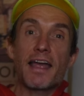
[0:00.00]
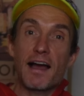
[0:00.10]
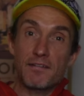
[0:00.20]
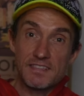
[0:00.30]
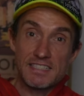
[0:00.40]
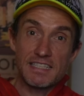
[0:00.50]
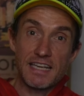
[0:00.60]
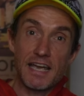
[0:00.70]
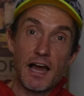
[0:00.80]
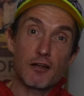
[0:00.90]
have to
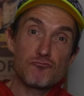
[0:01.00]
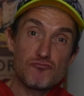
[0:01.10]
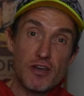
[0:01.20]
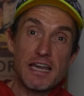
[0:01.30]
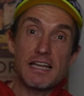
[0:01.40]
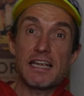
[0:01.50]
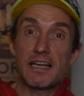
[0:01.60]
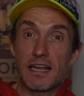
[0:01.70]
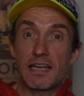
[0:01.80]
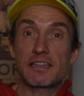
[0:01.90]
say, I really
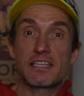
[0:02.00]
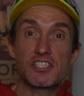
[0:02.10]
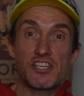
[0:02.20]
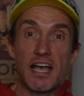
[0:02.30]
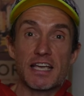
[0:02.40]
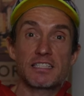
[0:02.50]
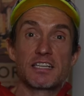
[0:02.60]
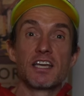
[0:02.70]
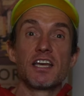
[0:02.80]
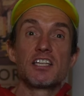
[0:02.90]
like this jacket.
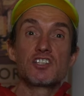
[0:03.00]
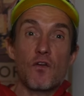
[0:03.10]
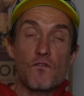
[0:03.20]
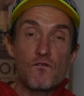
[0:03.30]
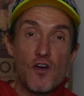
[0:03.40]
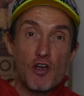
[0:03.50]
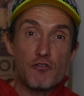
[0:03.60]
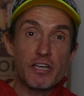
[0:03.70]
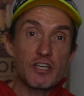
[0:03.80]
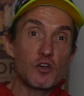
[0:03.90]
It's got
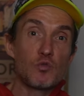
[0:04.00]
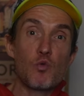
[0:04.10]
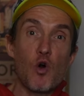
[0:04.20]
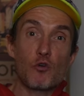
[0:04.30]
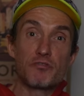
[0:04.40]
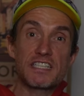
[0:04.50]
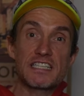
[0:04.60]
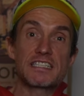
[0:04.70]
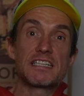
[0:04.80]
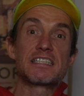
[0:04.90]
very good water
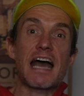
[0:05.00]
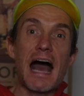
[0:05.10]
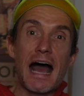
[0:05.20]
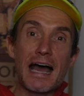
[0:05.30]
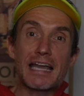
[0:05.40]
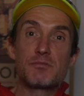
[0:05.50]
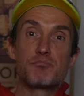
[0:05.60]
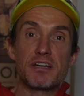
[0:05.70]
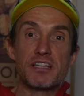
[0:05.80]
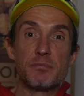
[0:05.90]
resistance and
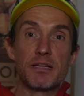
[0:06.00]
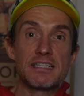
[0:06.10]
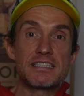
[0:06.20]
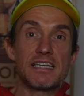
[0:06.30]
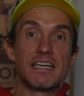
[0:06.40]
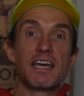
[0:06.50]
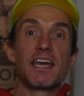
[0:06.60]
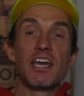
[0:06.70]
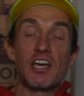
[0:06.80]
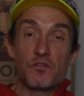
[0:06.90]
breathability.
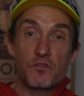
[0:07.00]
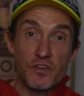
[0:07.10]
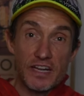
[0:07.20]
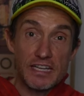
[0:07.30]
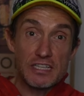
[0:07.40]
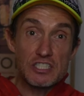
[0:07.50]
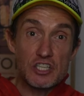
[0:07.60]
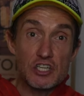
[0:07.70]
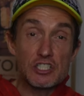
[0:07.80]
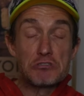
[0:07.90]
It feels
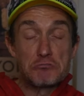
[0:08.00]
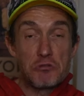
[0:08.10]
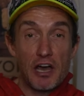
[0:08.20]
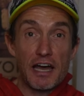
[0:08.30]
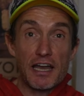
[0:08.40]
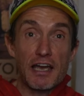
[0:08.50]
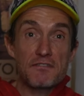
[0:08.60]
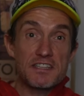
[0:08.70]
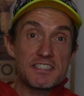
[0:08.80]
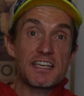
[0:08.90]
good, and I
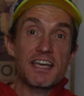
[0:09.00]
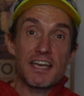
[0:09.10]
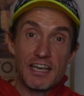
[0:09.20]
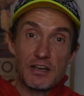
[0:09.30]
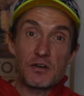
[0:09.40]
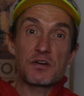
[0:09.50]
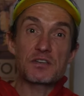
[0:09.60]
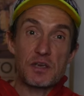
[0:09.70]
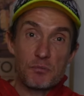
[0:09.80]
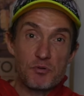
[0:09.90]
have to say, it
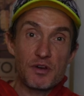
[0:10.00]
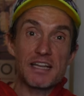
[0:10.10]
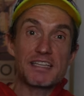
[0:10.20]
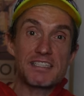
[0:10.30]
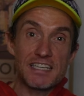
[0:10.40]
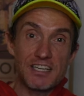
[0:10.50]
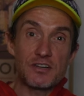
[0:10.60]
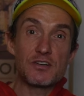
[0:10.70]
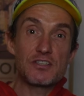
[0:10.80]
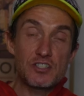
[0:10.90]
looks pretty
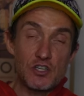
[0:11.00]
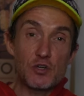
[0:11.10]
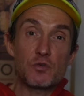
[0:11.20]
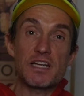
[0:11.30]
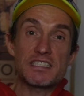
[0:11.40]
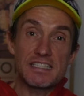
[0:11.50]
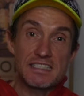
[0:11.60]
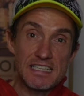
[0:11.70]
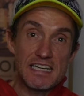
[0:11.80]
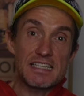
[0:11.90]
good too. It's a
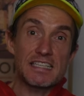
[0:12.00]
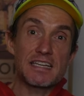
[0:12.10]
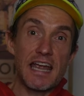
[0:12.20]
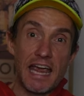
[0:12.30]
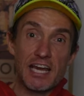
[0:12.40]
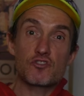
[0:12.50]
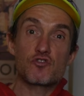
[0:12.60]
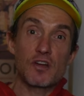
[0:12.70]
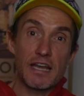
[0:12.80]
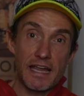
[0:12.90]
decent
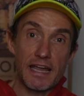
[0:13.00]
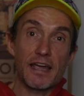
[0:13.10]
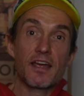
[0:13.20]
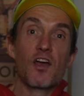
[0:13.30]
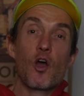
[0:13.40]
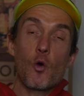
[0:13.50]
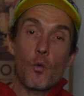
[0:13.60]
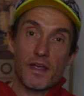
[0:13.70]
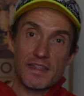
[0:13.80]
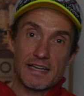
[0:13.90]
extra layer
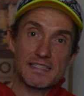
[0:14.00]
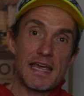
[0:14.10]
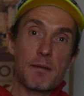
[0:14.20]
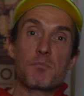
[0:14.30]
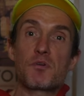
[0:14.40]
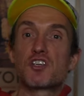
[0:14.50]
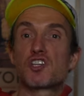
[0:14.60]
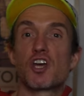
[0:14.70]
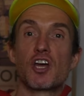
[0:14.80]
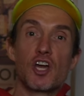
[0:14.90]
when that
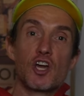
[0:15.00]
temperature